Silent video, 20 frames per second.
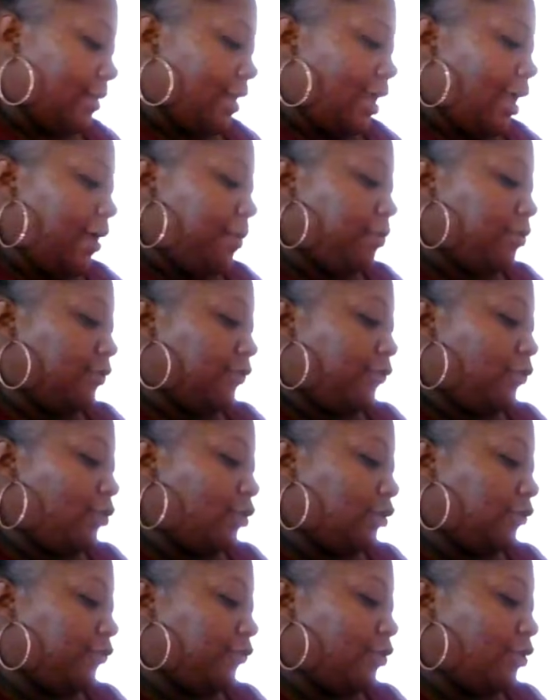April the
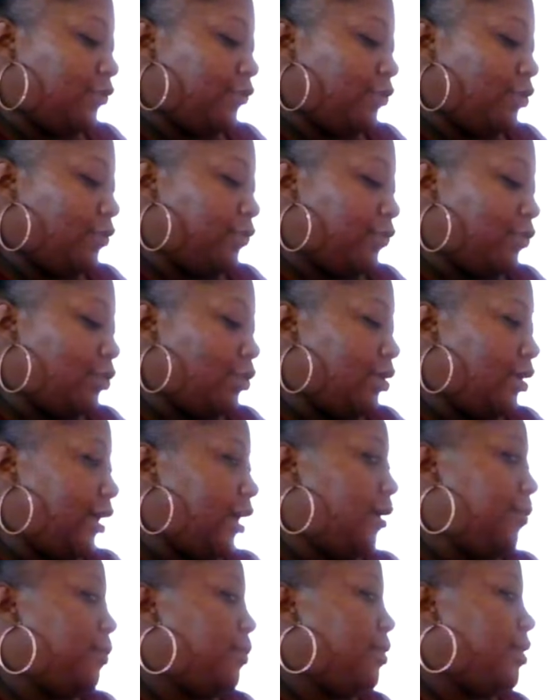4th, 444.
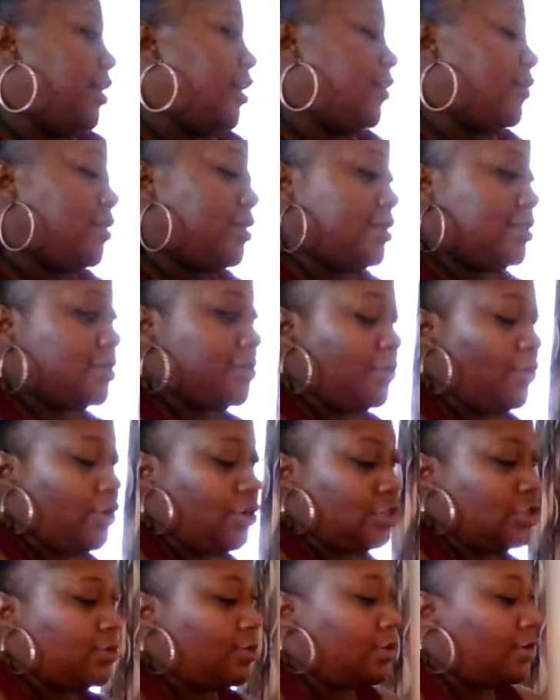April Aries,
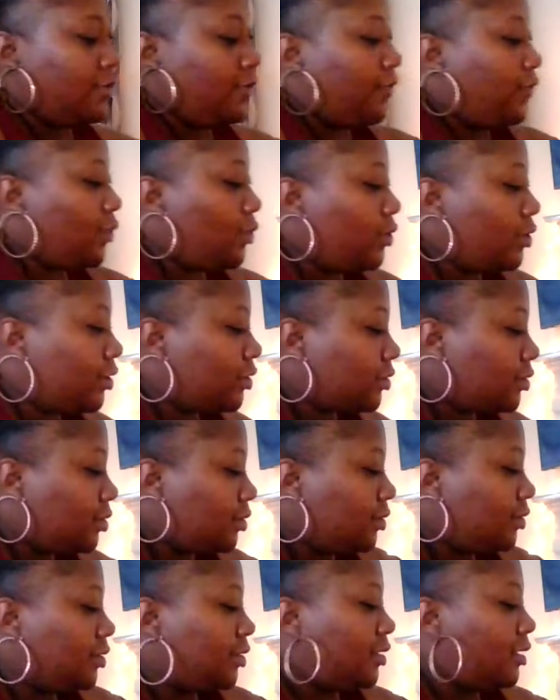March 24th.
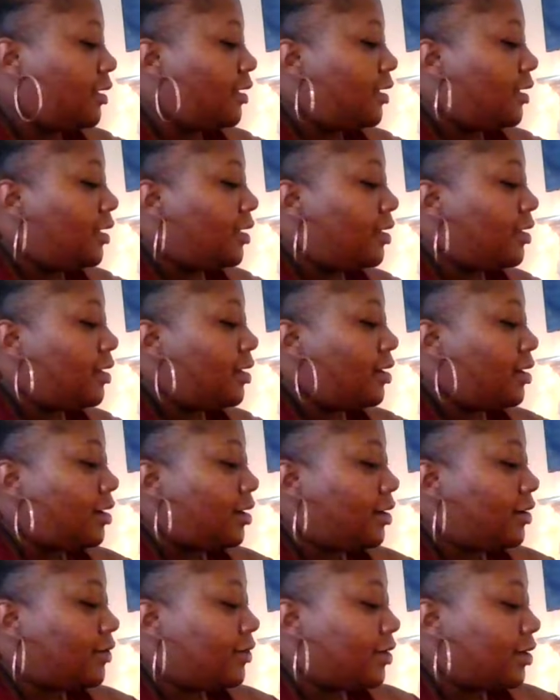
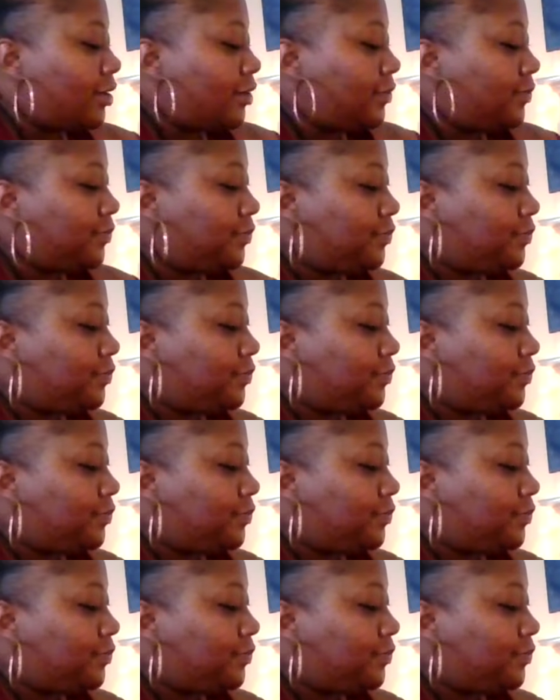All right.